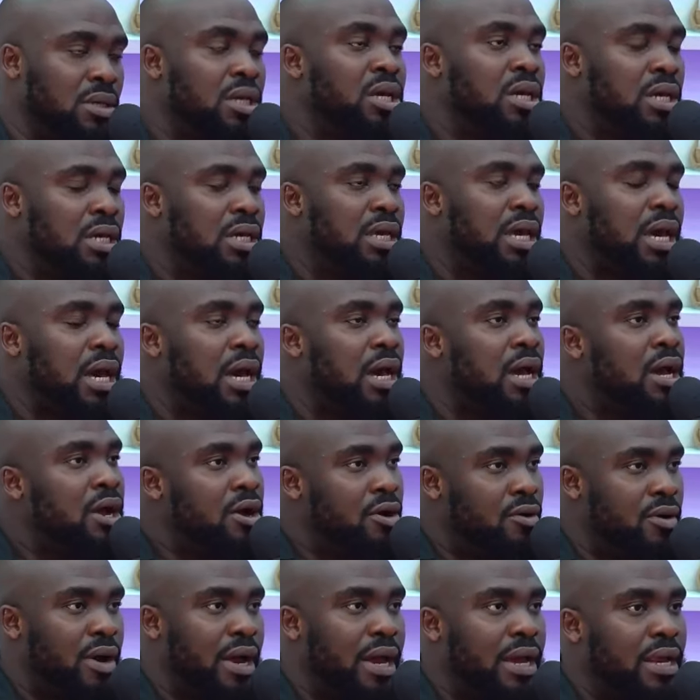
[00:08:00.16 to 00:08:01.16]
Yeah,
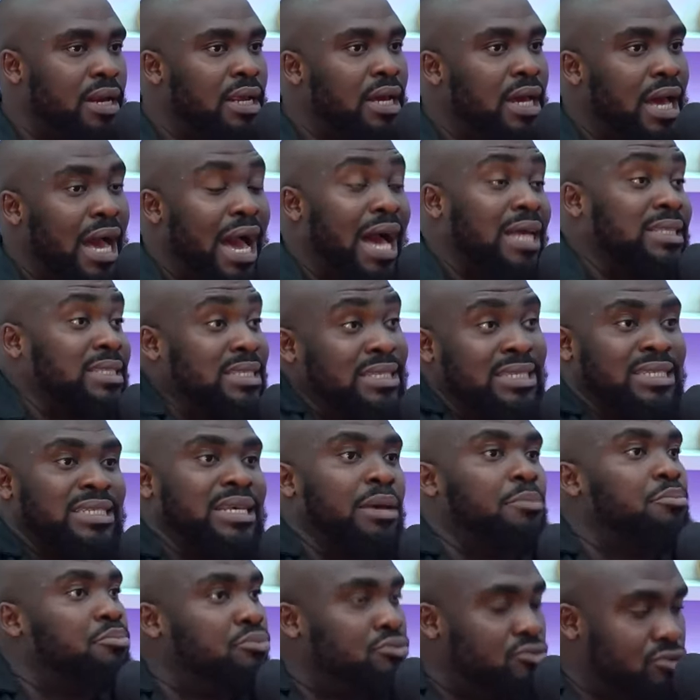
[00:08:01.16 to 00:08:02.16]
right. I had to
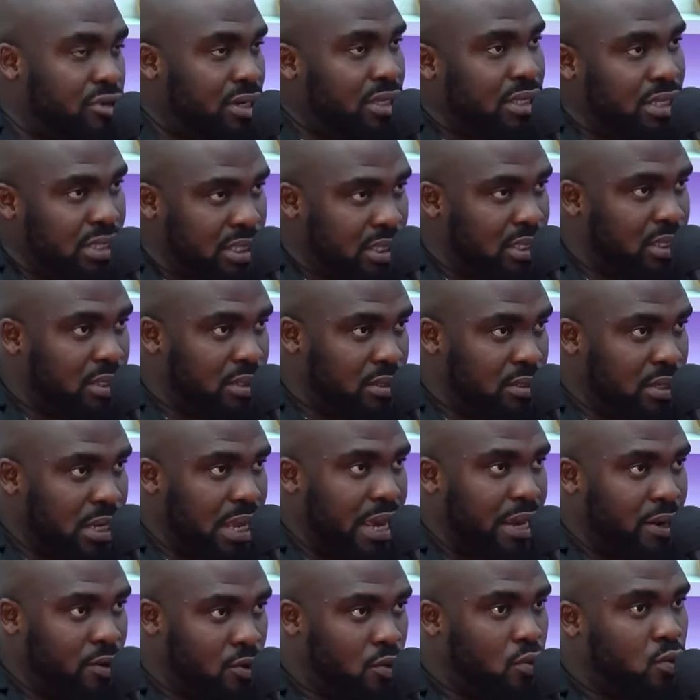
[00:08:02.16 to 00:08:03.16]
separate
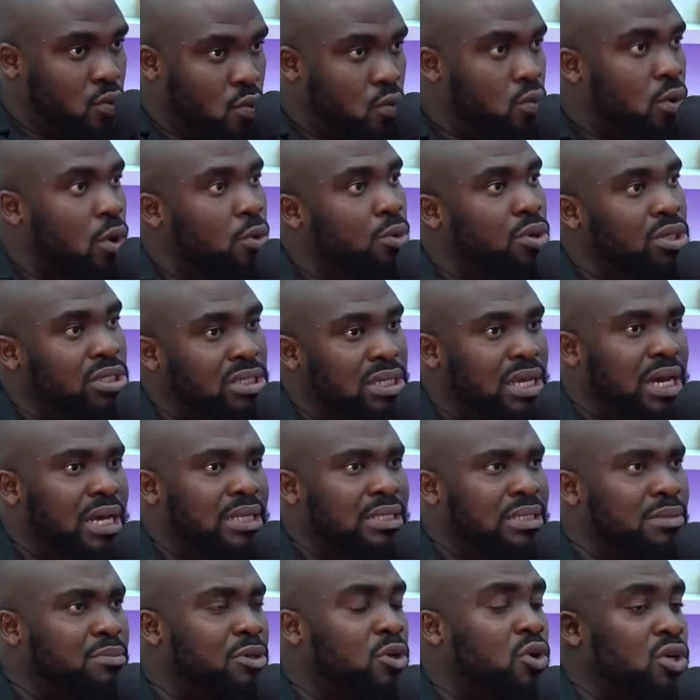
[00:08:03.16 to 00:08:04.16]
like what was that,
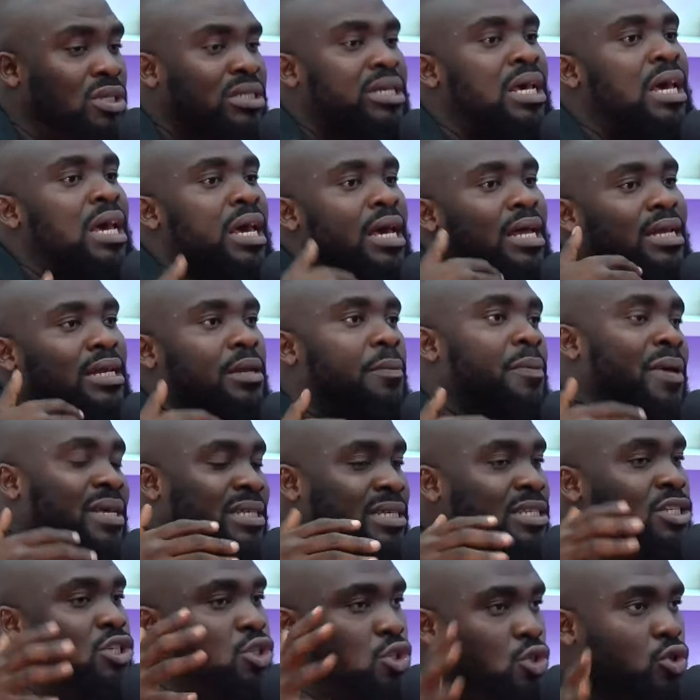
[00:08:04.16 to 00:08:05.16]
because the
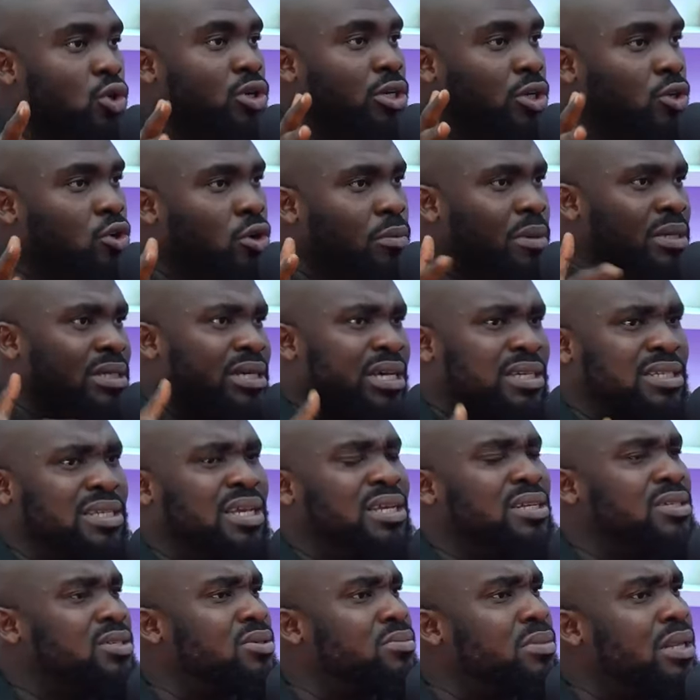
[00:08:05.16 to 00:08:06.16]
person saw the comments and sent it
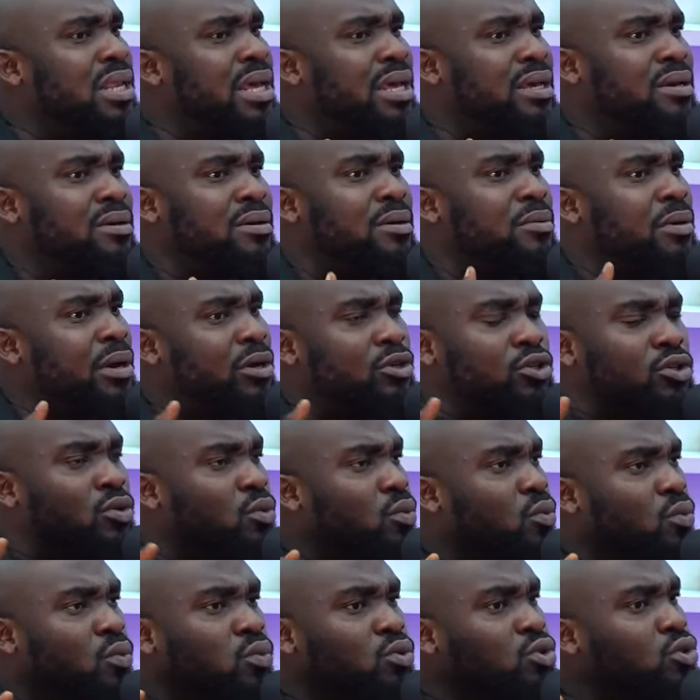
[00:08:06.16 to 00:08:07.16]
to me like.
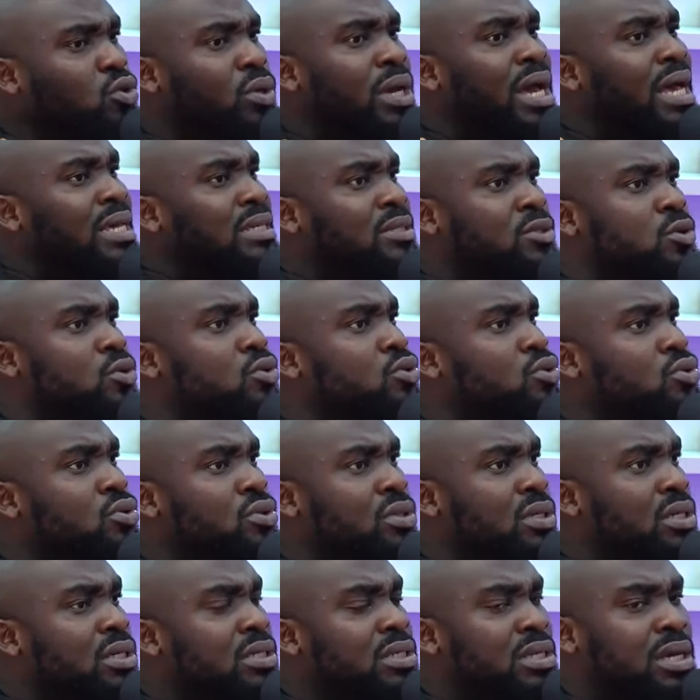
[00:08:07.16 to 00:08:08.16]
You guys don't do
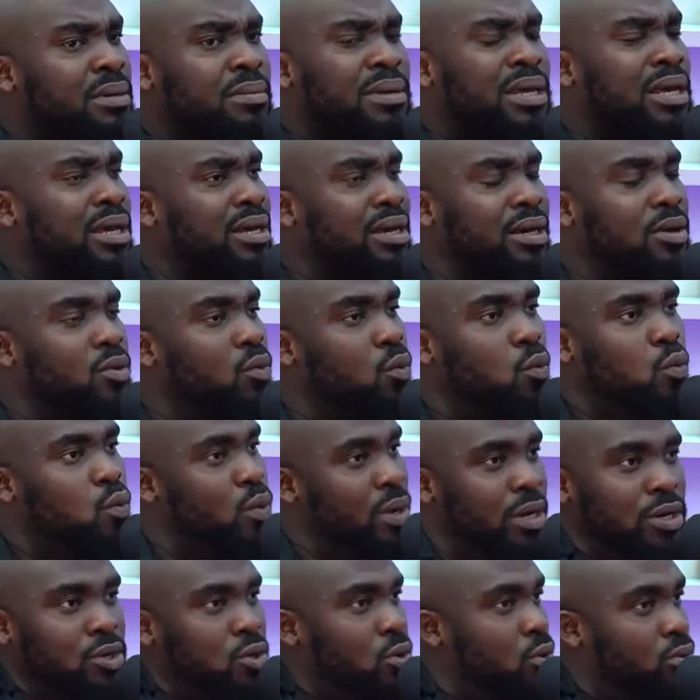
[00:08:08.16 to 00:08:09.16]
this. I'm like, we
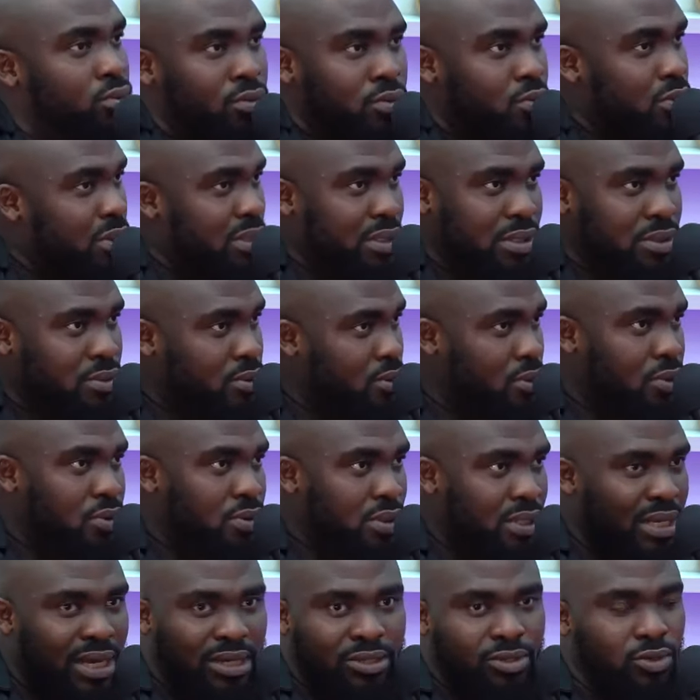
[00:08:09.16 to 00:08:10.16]
don't. We still don't.
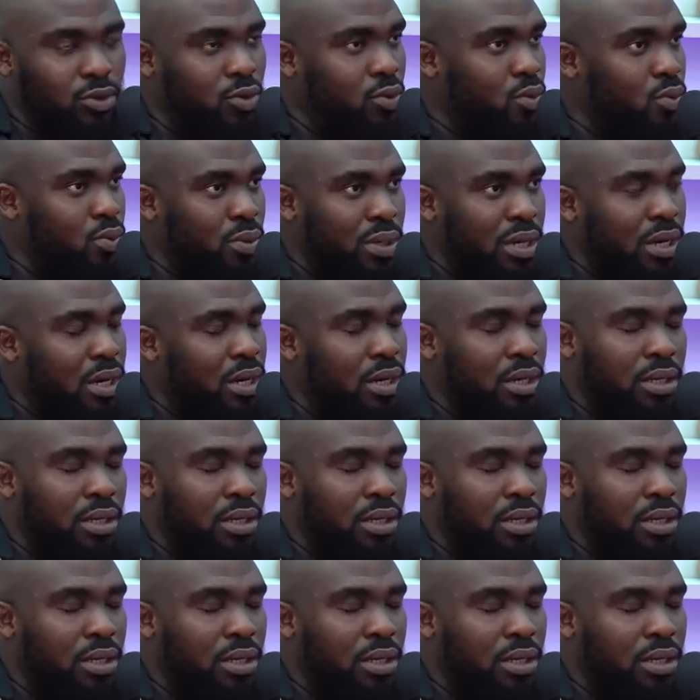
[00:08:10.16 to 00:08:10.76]
That's not who we are.